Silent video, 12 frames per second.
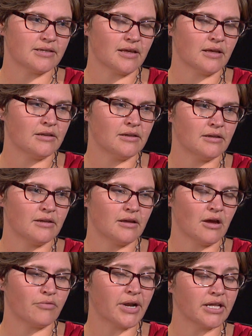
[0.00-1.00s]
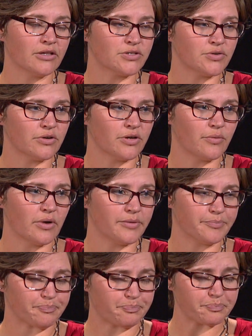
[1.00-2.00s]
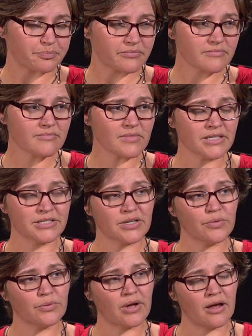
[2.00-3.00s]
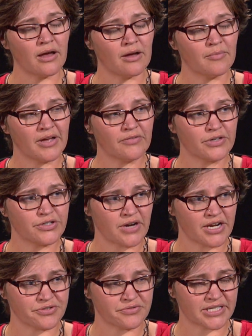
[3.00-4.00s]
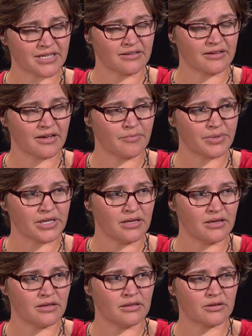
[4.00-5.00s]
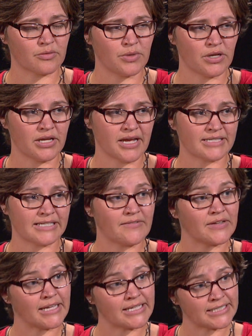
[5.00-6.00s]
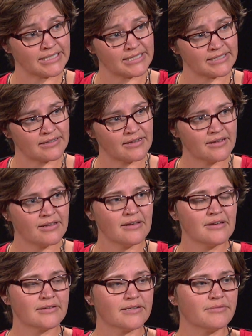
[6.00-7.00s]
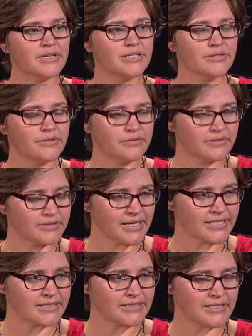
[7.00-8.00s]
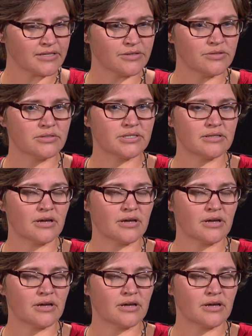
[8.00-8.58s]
a regulatory one. So every trash or recycling company in the community has to have a license. So we do license those